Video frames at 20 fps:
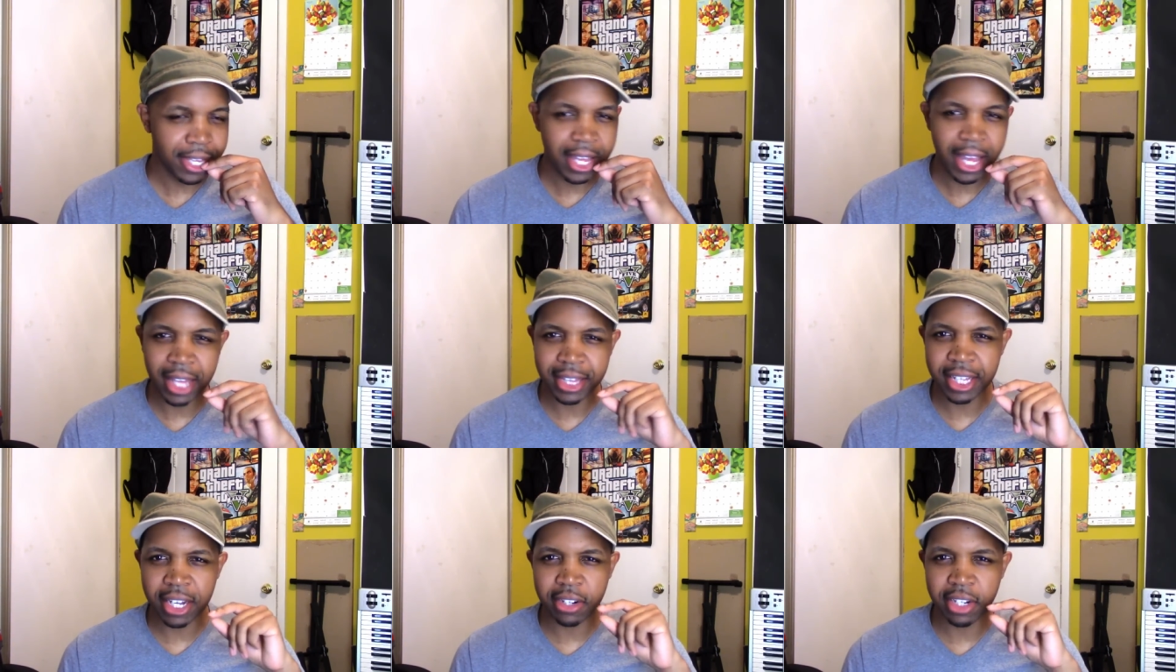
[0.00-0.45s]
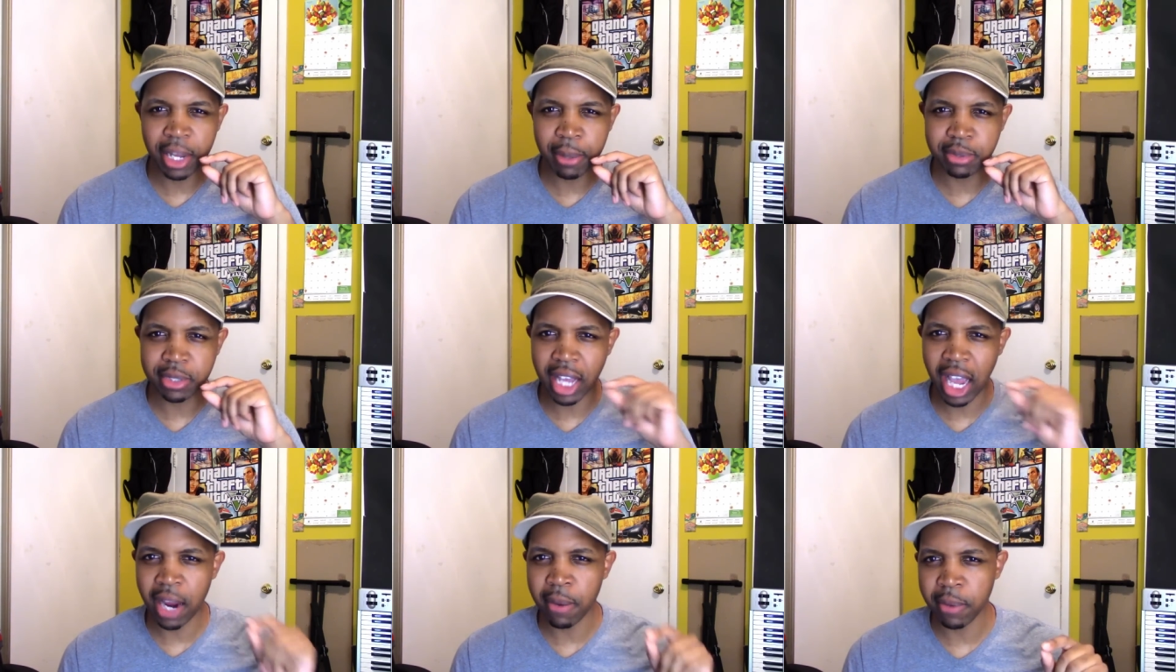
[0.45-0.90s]
I think her name was
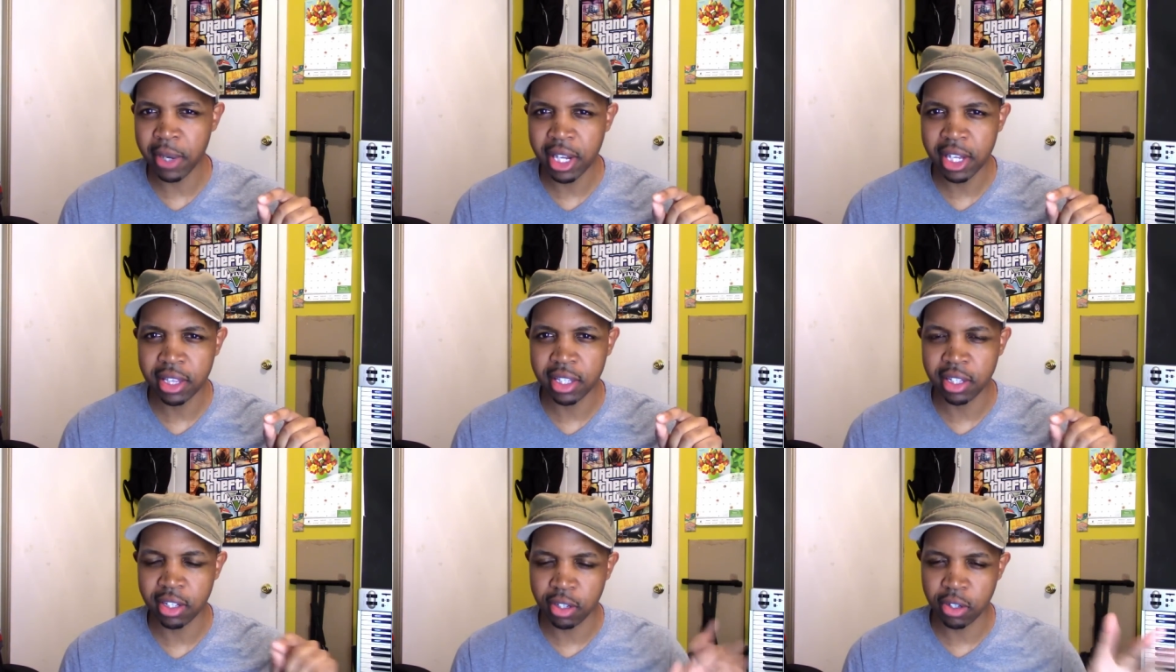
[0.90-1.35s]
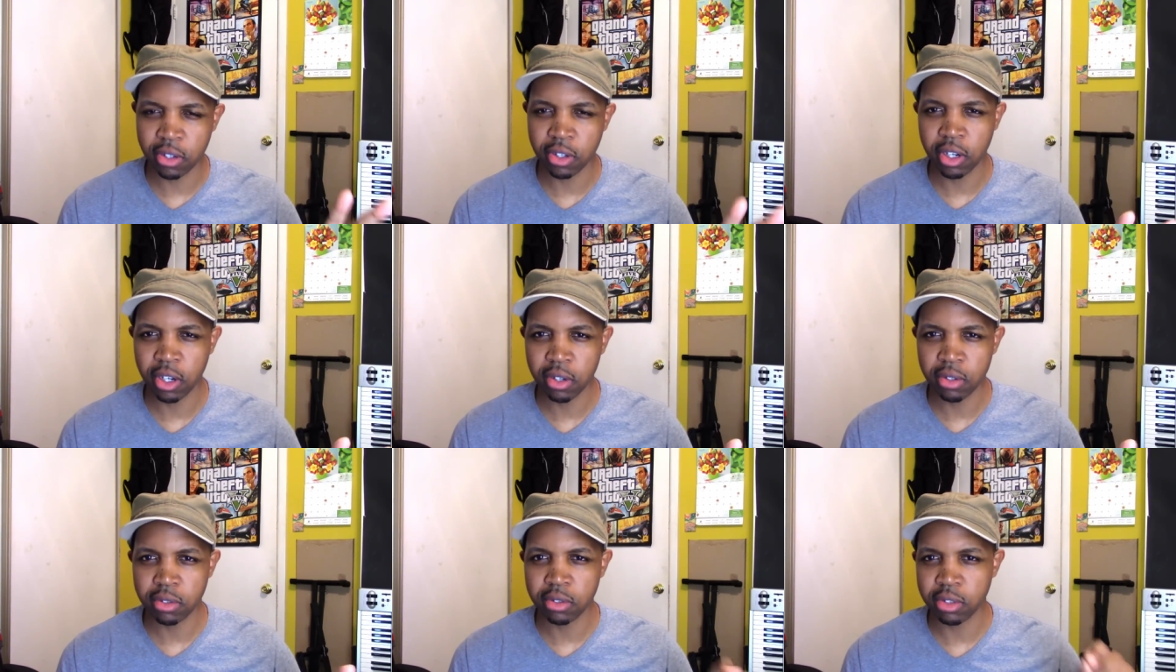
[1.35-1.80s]
Irene, the little
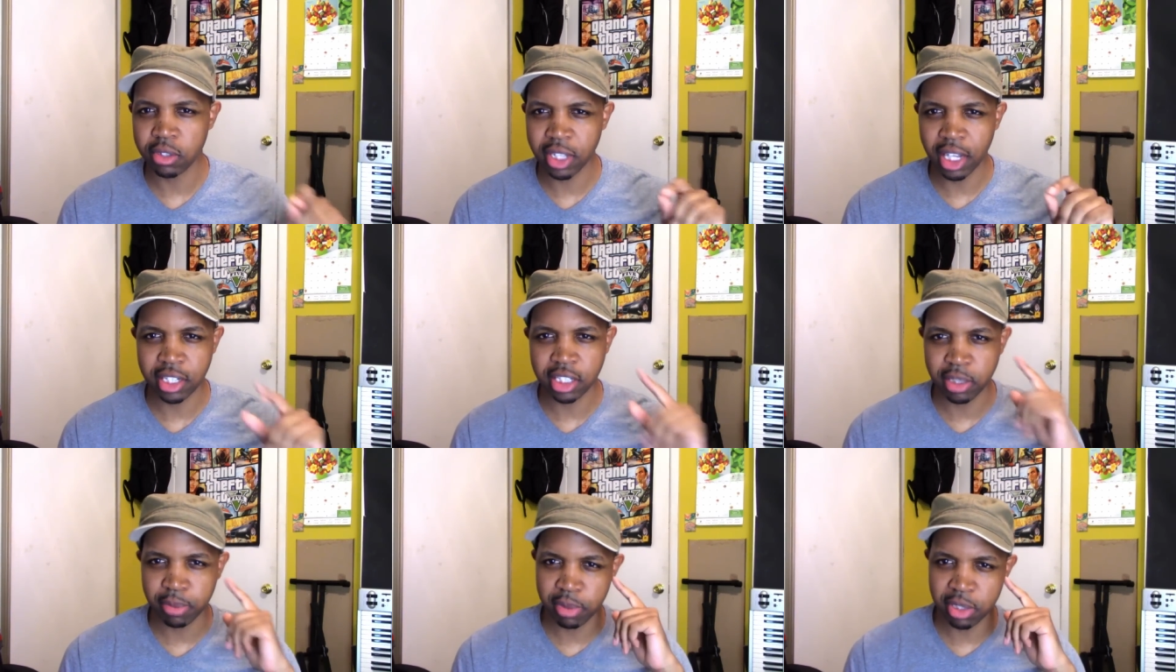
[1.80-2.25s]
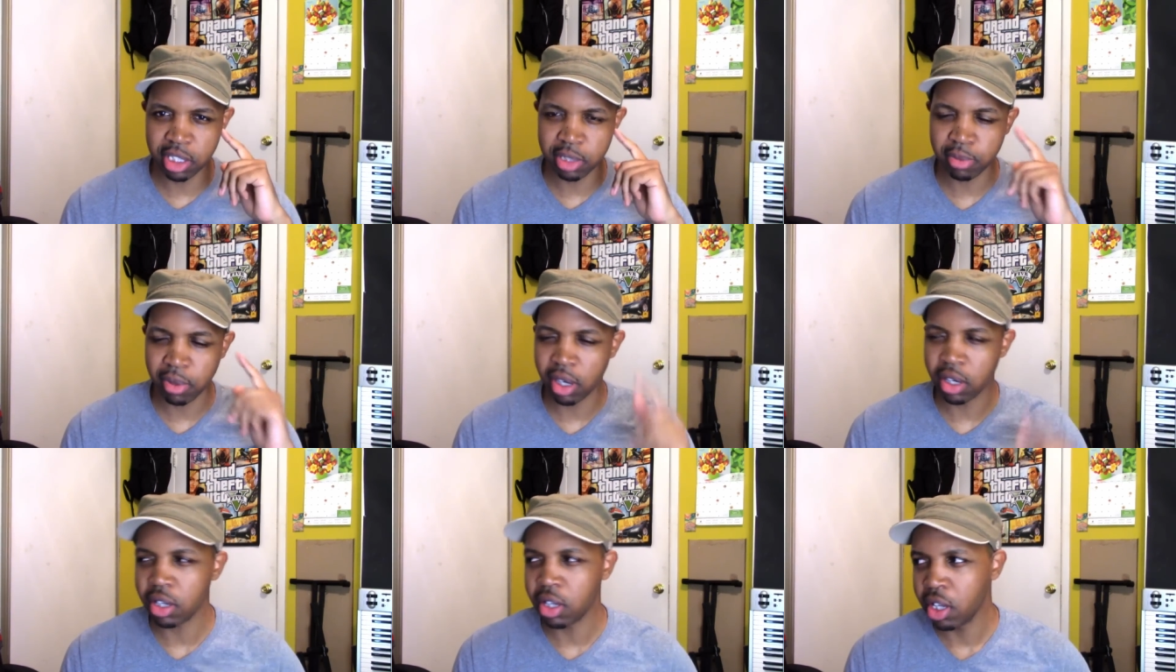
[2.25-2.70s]
girl who's actually pretty
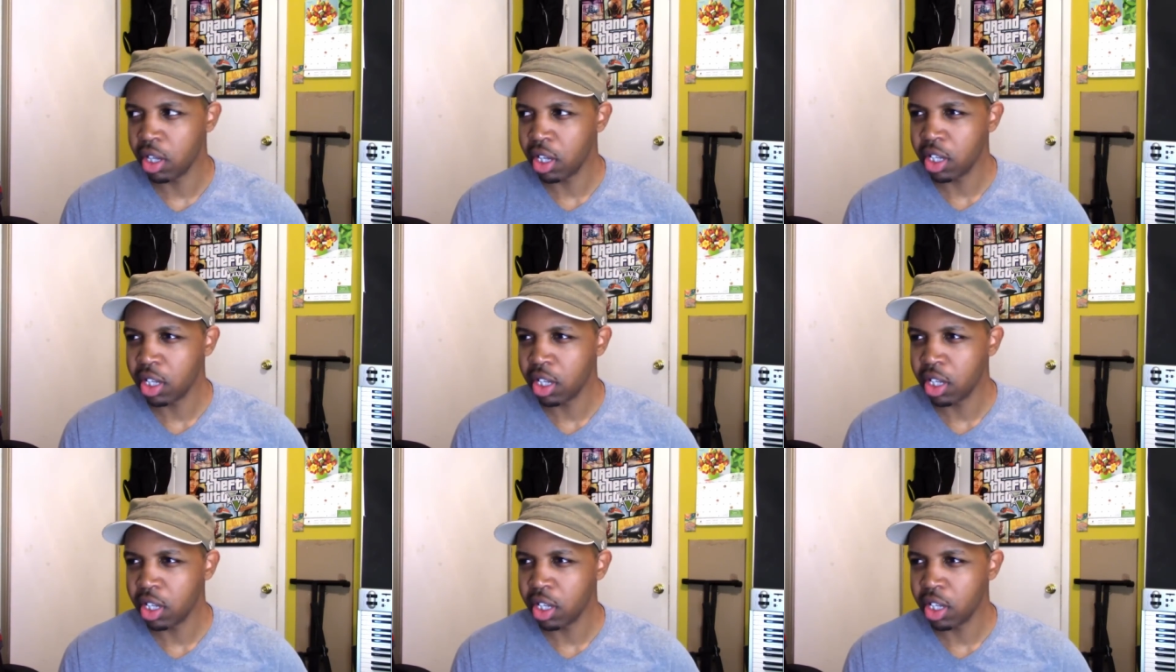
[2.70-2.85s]
smart.